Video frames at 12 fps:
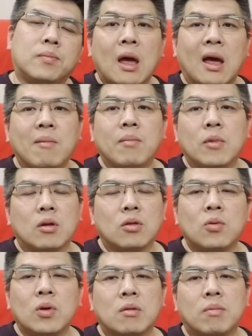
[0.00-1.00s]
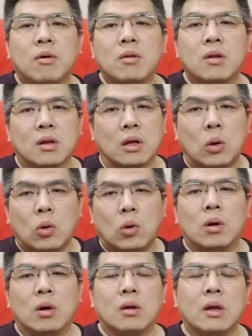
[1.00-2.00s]
I'm not doing sponsor
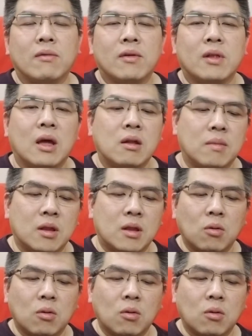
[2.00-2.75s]
or advertisement.